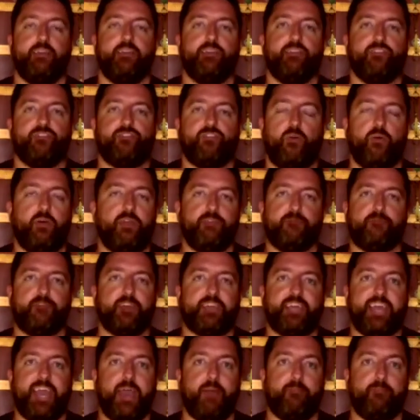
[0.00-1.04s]
So if the
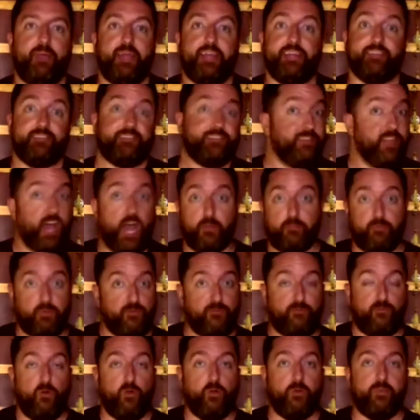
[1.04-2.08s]
campaign is not
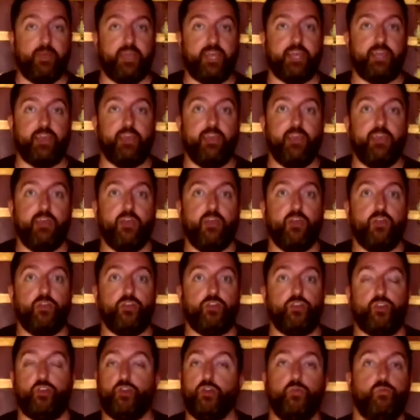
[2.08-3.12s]
performing,
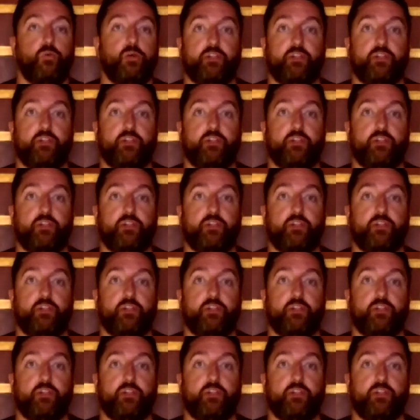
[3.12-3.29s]
you will